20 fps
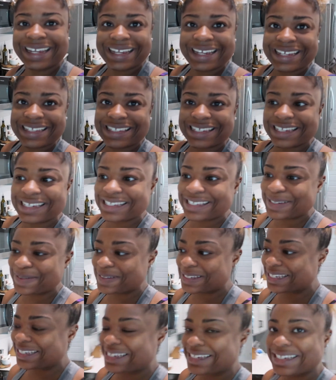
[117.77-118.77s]
it is
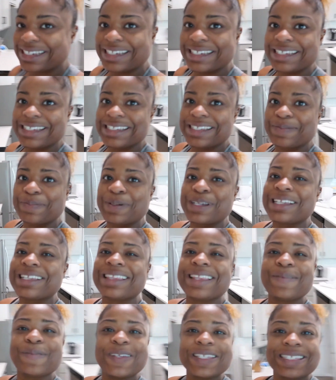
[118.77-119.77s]
what it is, but
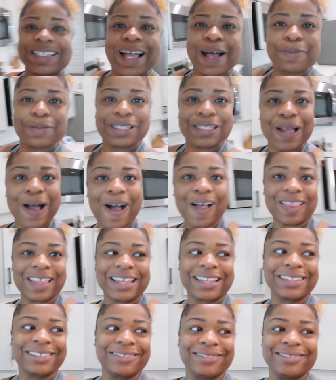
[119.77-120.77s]
let me stop
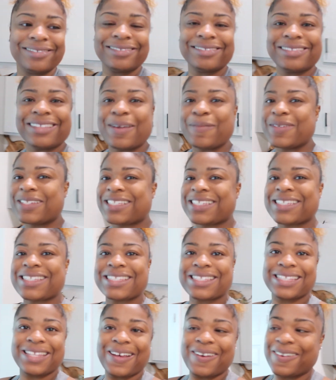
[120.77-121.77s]
stalling. Let me
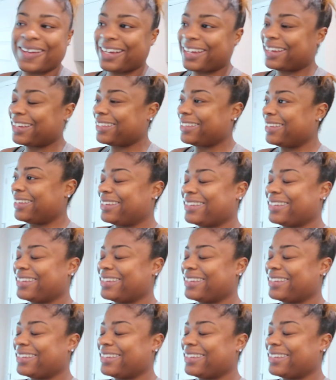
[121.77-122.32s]
just go ahead